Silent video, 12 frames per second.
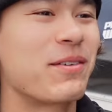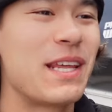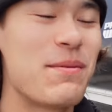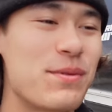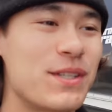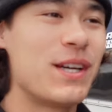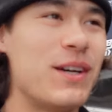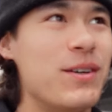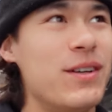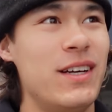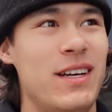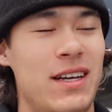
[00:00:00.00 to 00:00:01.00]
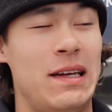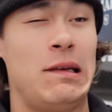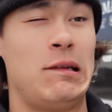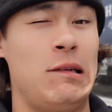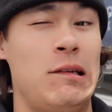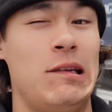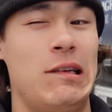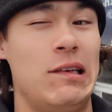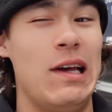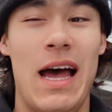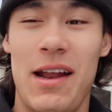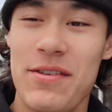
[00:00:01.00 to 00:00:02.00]
with episode,
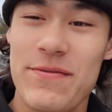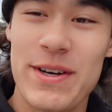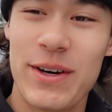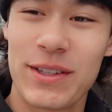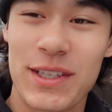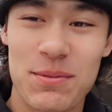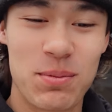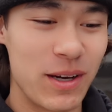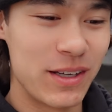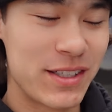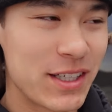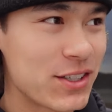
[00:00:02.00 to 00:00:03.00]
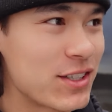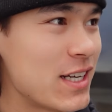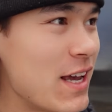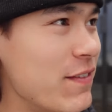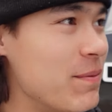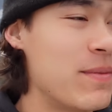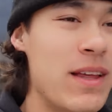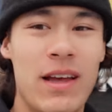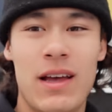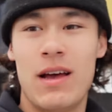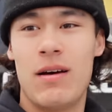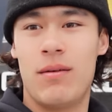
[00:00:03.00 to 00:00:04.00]
I don't even know at this point, six or seven.
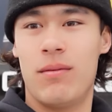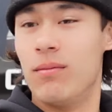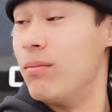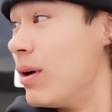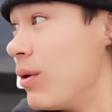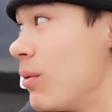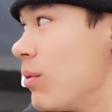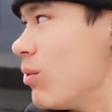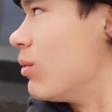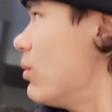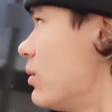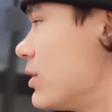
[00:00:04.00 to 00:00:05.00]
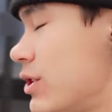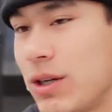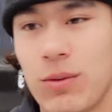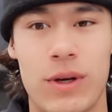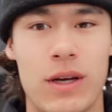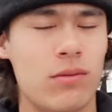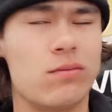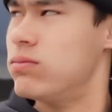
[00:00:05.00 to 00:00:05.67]
But we,